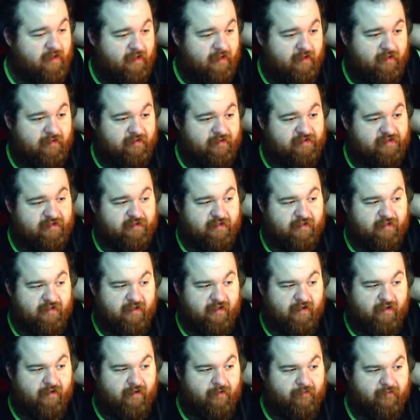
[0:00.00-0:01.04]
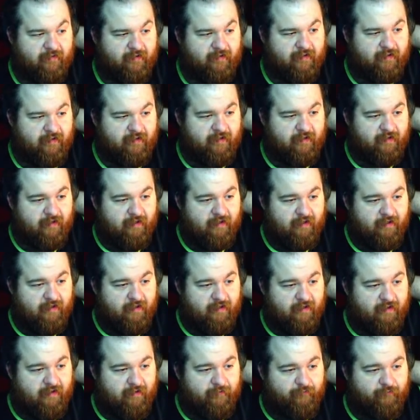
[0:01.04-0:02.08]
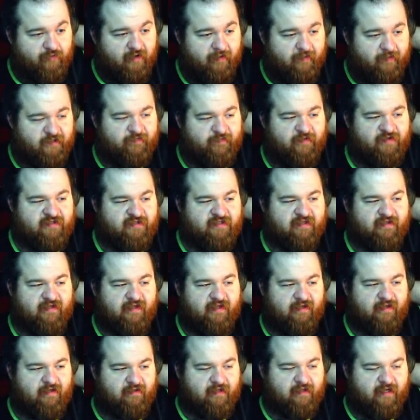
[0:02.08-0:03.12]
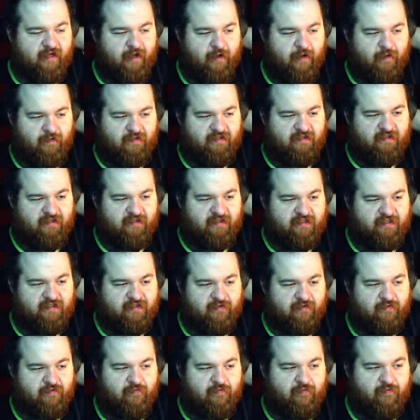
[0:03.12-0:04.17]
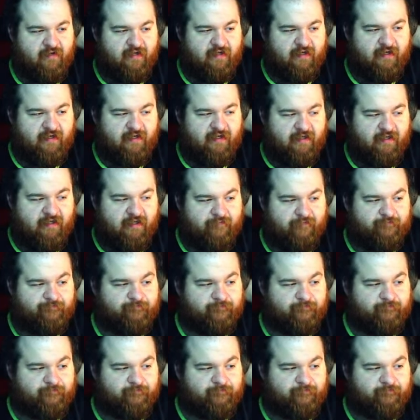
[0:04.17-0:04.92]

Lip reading: So, pretty much I'm using the character to, the